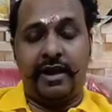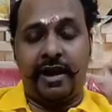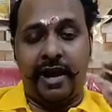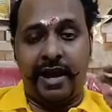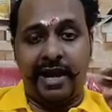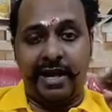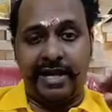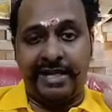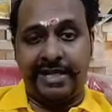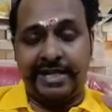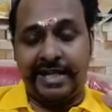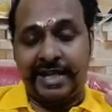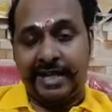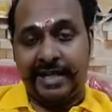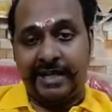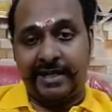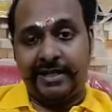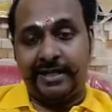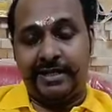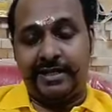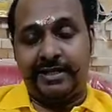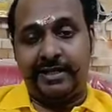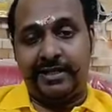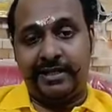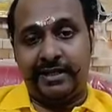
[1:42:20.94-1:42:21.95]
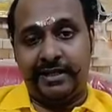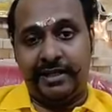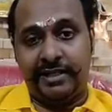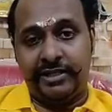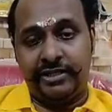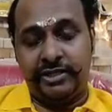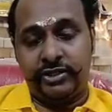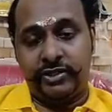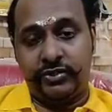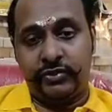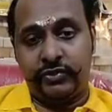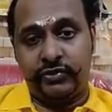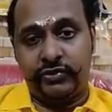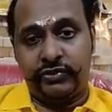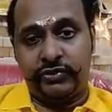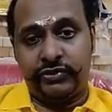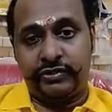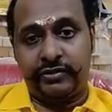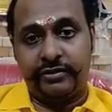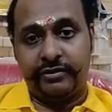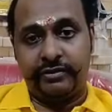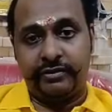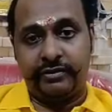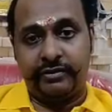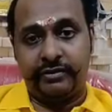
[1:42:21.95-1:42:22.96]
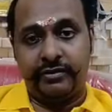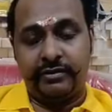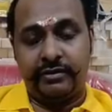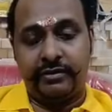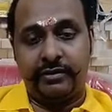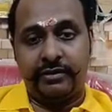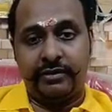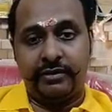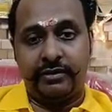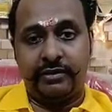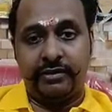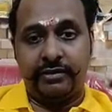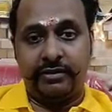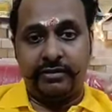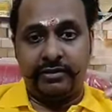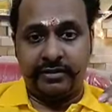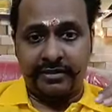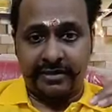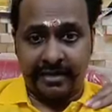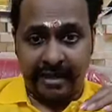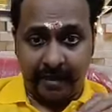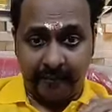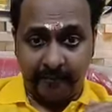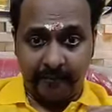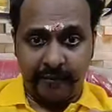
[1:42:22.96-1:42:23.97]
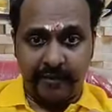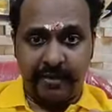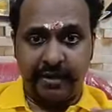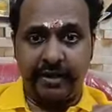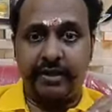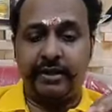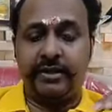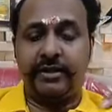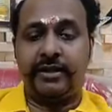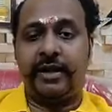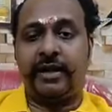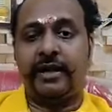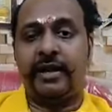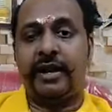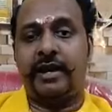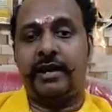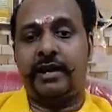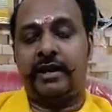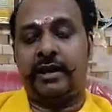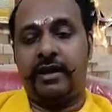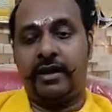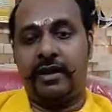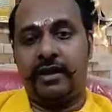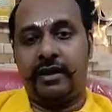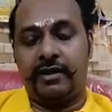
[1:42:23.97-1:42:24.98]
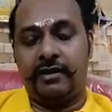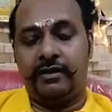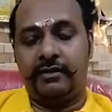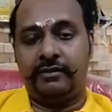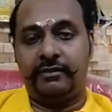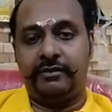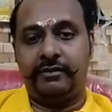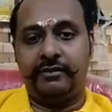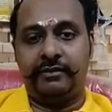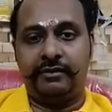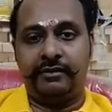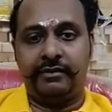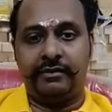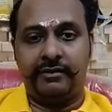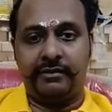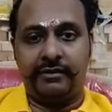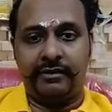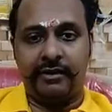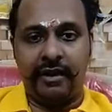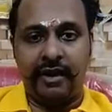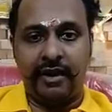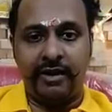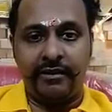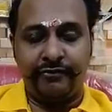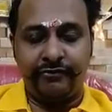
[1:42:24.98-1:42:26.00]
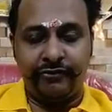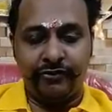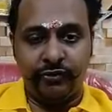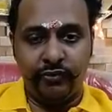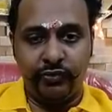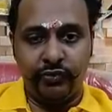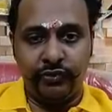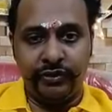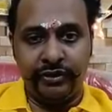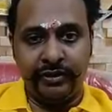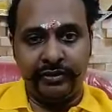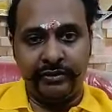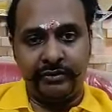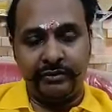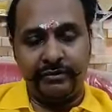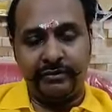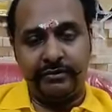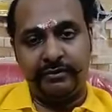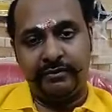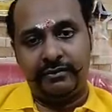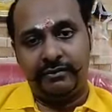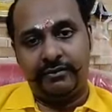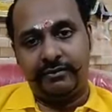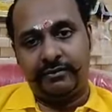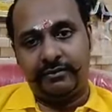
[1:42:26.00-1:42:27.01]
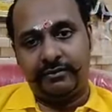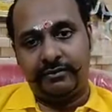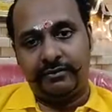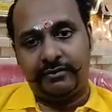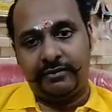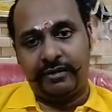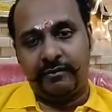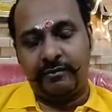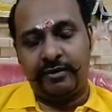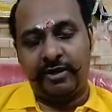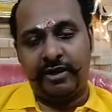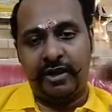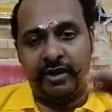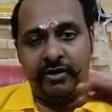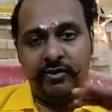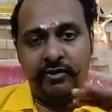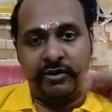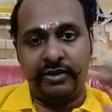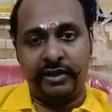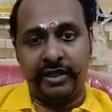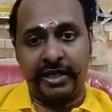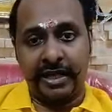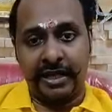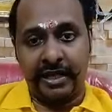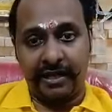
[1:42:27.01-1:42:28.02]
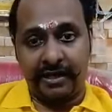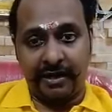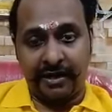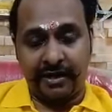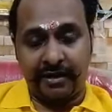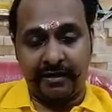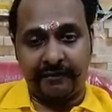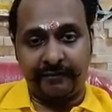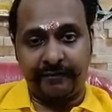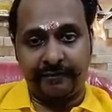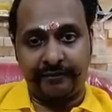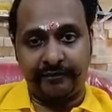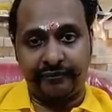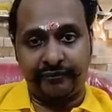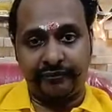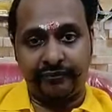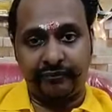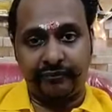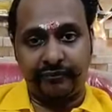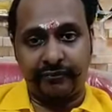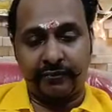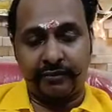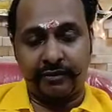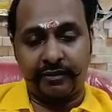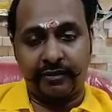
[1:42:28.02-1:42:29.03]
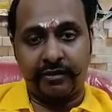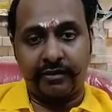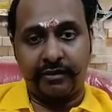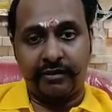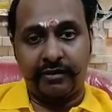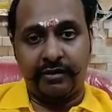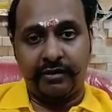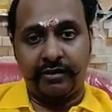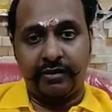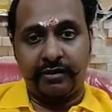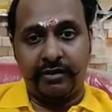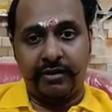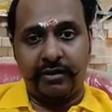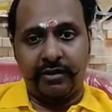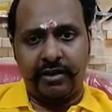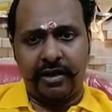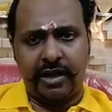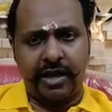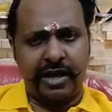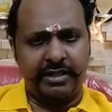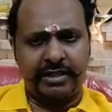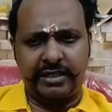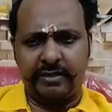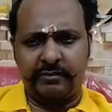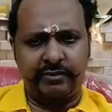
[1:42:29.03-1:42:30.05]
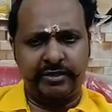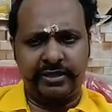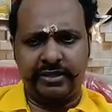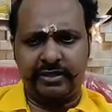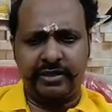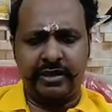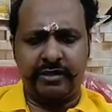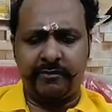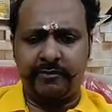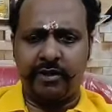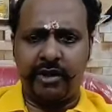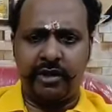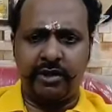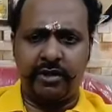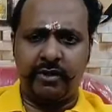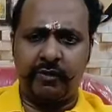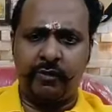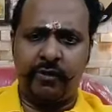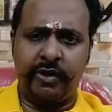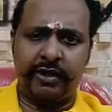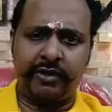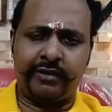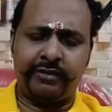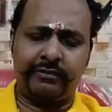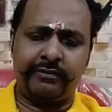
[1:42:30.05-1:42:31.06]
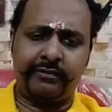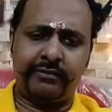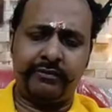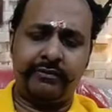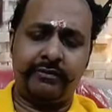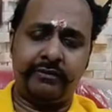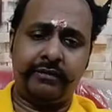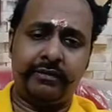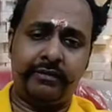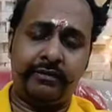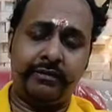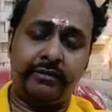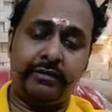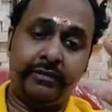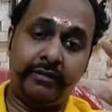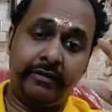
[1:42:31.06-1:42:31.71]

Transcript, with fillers: and then institutes some in Karnataka and few in Tamil Nadu and Kerala. Andhra Pradesh I am not aware. Okay.